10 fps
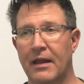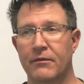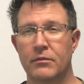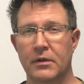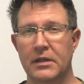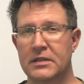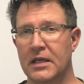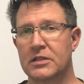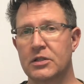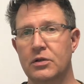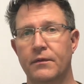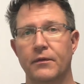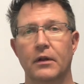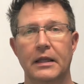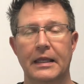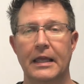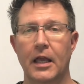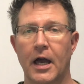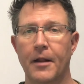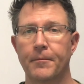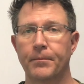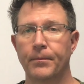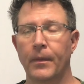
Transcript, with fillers: never really tested you for leaky gut,